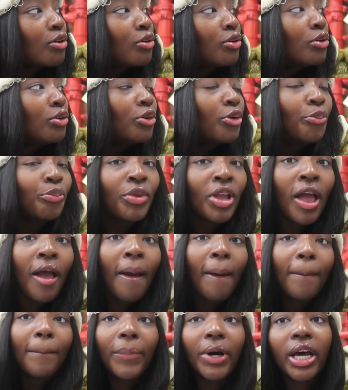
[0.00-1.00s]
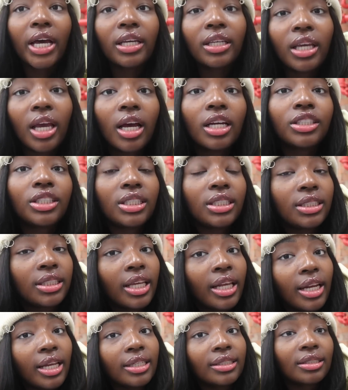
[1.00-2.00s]
cool but yeah she's
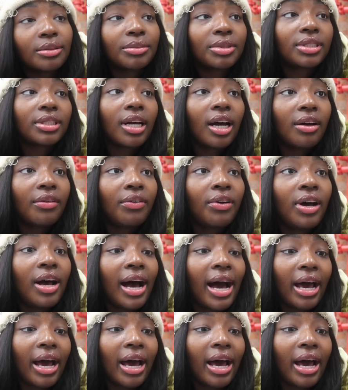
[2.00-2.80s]
getting some stuff